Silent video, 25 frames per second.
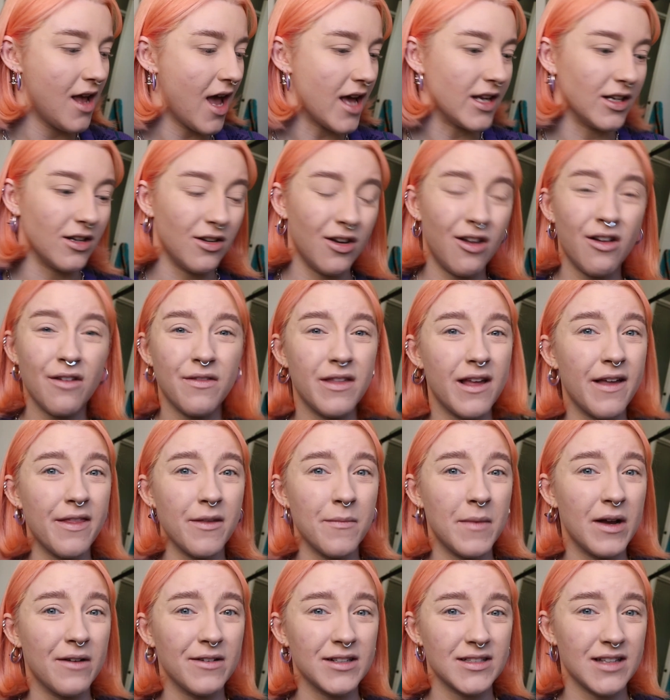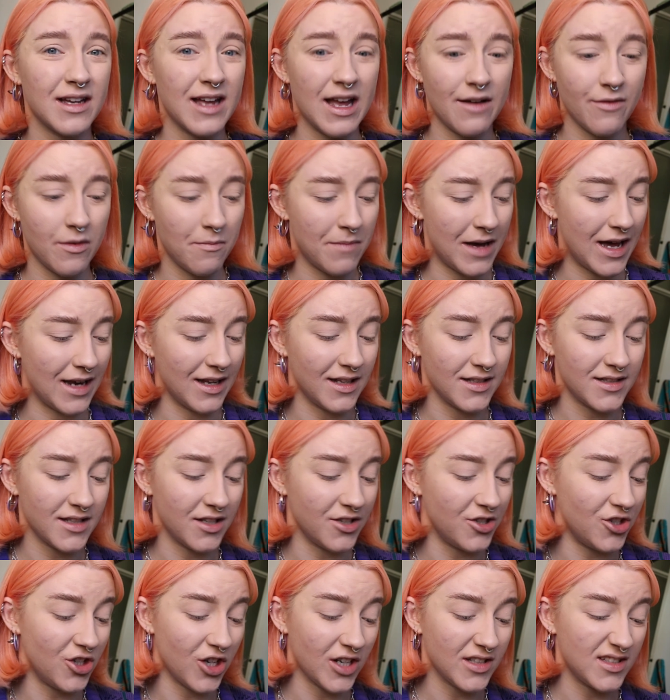And a lot of the other mirrors I have in palettes
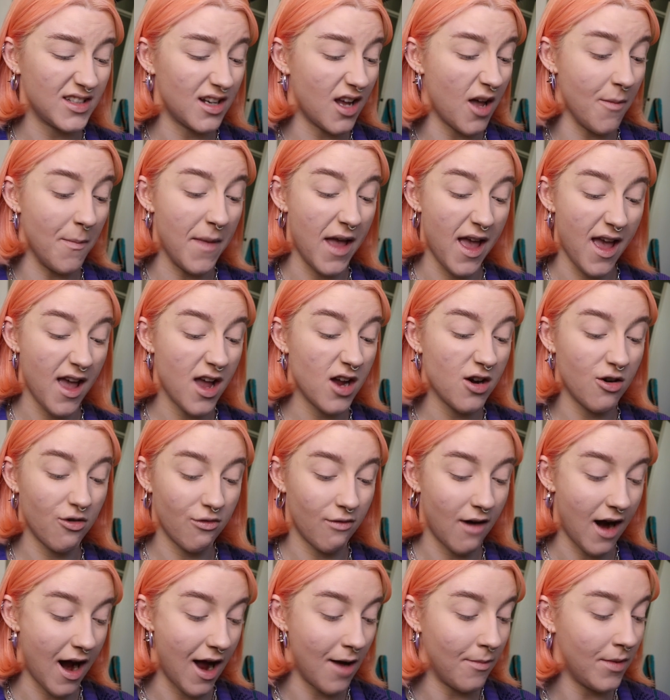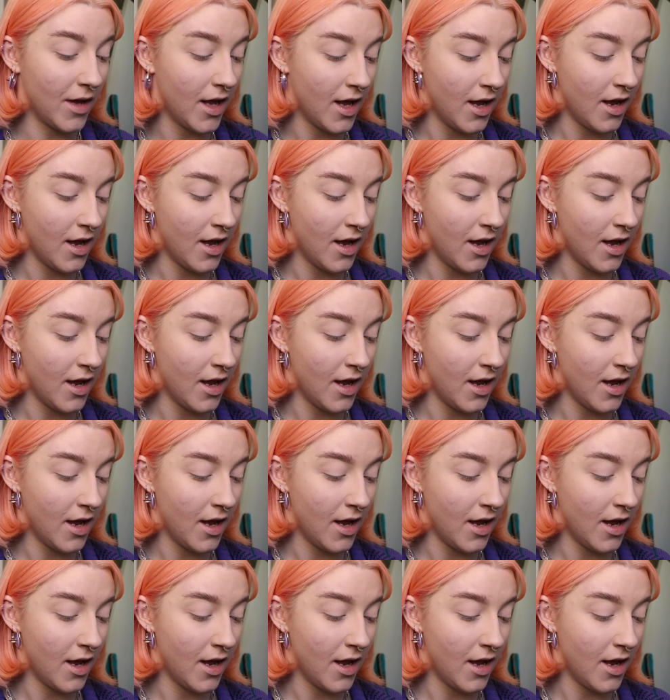are just a bit crap.